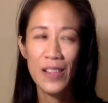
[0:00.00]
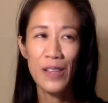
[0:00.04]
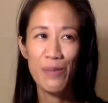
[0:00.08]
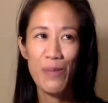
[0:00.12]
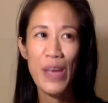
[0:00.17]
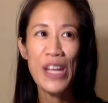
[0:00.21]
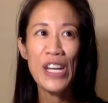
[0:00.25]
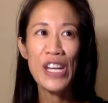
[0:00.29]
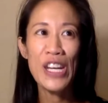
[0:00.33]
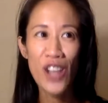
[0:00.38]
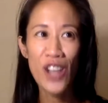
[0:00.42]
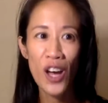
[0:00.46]

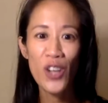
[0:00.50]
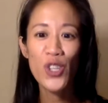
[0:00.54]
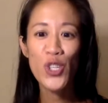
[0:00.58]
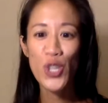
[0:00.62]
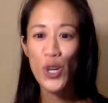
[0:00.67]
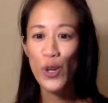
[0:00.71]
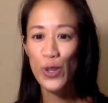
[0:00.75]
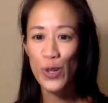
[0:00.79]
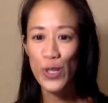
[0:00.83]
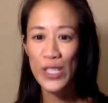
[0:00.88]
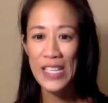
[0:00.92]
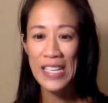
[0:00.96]
in a nutshell,
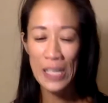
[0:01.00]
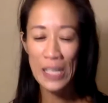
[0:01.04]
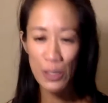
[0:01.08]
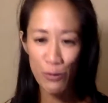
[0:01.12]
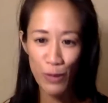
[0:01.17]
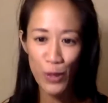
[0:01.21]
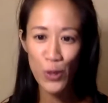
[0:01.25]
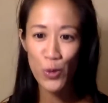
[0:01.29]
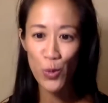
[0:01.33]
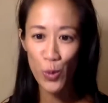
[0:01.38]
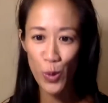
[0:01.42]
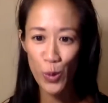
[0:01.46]
there's
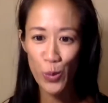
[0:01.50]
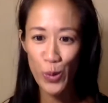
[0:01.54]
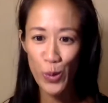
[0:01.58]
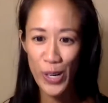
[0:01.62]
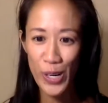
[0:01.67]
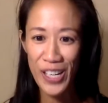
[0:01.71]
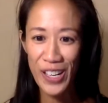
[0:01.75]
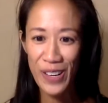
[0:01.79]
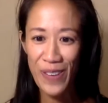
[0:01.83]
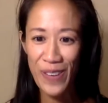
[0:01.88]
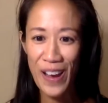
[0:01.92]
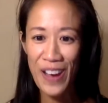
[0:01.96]
individual
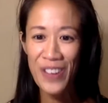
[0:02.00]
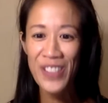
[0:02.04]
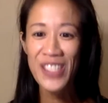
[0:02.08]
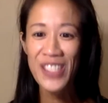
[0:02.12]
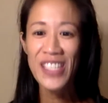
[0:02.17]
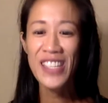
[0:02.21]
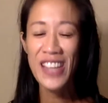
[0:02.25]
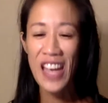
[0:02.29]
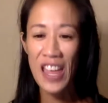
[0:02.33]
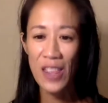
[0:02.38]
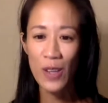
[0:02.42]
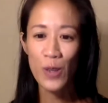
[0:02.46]
work around
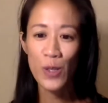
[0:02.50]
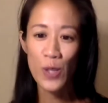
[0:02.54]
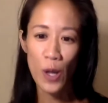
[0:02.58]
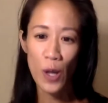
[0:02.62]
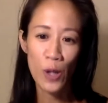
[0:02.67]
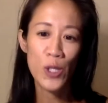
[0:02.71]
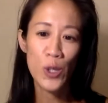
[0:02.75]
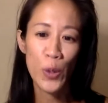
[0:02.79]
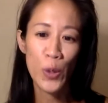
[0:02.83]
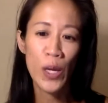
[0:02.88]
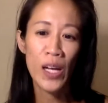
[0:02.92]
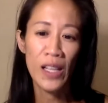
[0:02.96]
it and there's
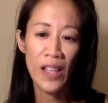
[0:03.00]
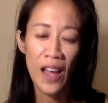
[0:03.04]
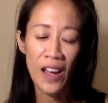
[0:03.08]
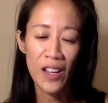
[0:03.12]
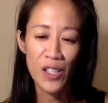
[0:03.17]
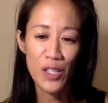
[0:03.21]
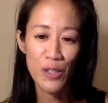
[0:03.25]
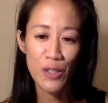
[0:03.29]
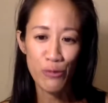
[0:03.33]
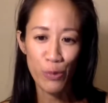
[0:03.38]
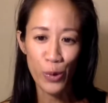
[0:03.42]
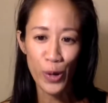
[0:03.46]
also
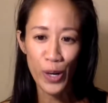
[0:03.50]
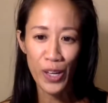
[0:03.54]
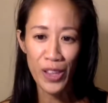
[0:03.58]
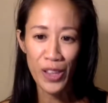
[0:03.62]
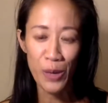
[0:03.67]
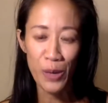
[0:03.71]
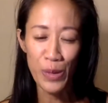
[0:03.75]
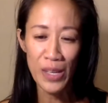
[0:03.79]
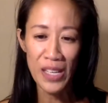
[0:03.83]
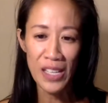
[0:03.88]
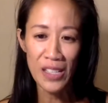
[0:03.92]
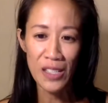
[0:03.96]
collective work that
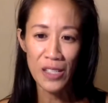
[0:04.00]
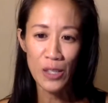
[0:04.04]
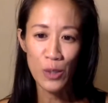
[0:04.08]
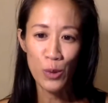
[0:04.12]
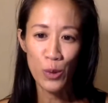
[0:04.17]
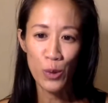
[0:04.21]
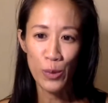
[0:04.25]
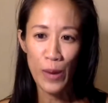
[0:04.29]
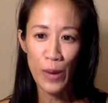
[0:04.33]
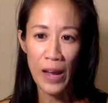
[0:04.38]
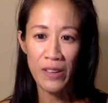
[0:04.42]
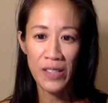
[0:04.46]
we need to do
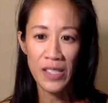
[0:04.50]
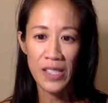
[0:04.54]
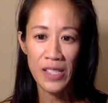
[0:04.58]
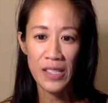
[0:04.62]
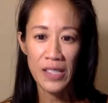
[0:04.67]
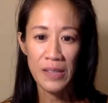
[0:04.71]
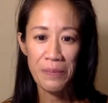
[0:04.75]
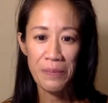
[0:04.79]
around it.